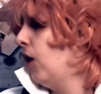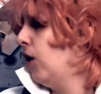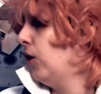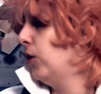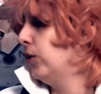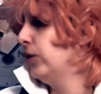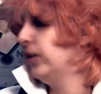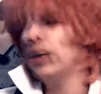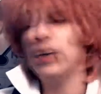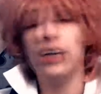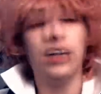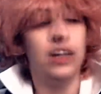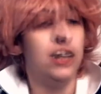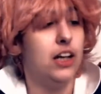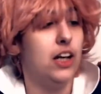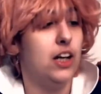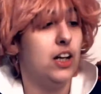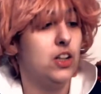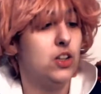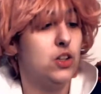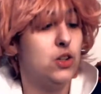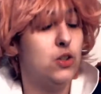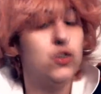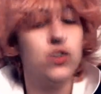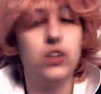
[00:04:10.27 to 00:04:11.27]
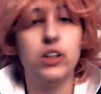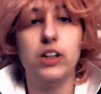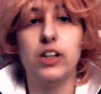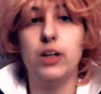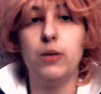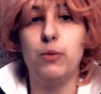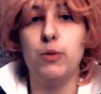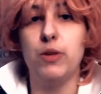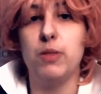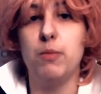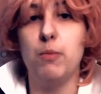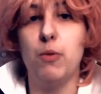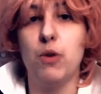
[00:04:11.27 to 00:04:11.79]
only usually
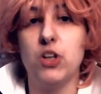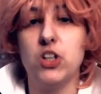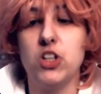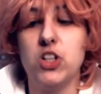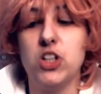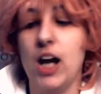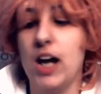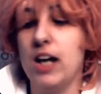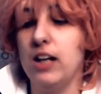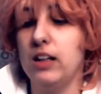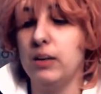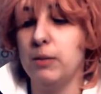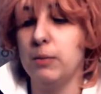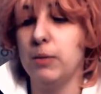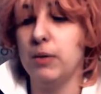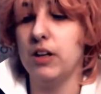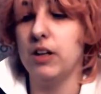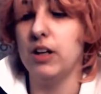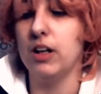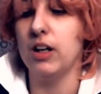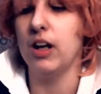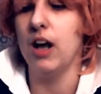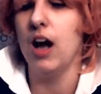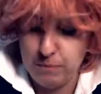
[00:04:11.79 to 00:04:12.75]
with more child murder.